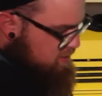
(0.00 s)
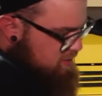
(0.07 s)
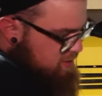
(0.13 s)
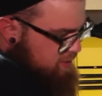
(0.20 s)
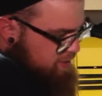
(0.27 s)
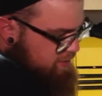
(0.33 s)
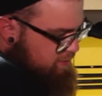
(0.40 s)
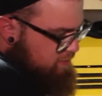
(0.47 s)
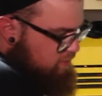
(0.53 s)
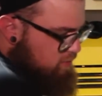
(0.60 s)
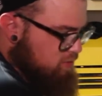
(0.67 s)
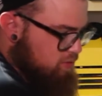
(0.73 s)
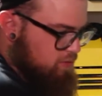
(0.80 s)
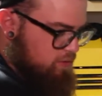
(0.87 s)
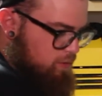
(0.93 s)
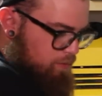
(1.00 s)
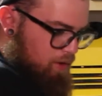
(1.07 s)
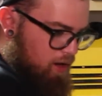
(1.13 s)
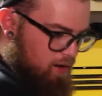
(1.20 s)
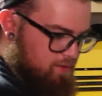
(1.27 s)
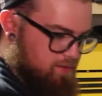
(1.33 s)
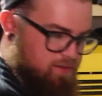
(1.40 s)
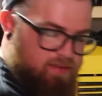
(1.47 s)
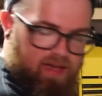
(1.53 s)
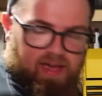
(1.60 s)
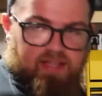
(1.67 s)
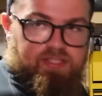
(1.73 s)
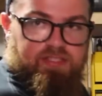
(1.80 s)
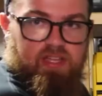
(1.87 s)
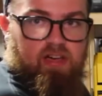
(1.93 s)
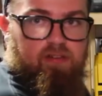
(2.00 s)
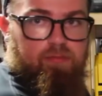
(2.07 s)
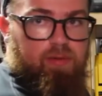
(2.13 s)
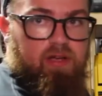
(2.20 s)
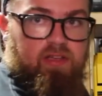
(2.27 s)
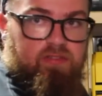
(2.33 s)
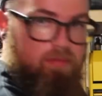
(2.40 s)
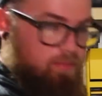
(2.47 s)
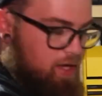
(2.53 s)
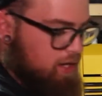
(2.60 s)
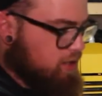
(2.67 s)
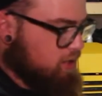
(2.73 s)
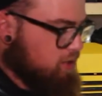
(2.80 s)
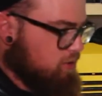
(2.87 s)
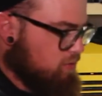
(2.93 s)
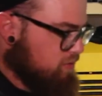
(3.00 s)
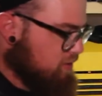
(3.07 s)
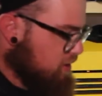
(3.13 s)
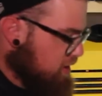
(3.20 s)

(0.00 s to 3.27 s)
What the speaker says: is just the behind the dash stuff because I'm not going to use it